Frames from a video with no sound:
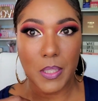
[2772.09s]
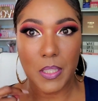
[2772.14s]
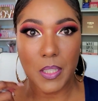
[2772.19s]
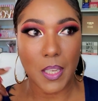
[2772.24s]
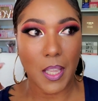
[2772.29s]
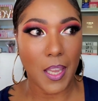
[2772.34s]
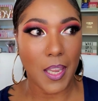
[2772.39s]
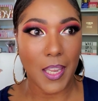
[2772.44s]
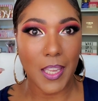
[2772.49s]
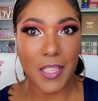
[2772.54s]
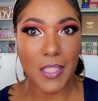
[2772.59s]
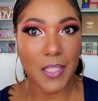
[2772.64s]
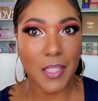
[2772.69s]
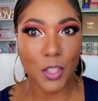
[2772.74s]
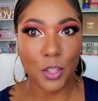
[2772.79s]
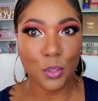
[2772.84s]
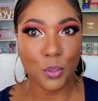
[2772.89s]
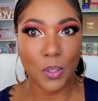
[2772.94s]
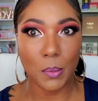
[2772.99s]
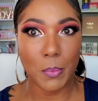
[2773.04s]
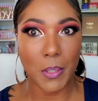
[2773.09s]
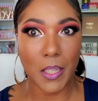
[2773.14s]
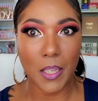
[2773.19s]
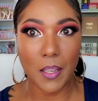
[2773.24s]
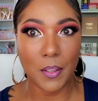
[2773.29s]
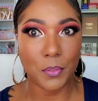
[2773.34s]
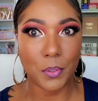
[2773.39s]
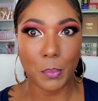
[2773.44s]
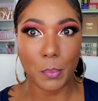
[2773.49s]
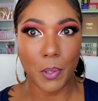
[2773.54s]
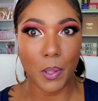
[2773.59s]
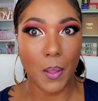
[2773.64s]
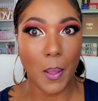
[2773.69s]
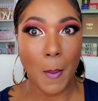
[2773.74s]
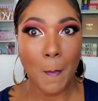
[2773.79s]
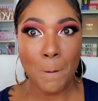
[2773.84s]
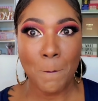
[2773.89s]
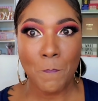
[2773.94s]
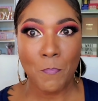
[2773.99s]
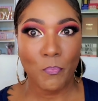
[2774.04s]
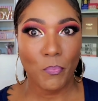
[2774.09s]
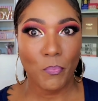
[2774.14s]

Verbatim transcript: it's like it's extremely comfortable.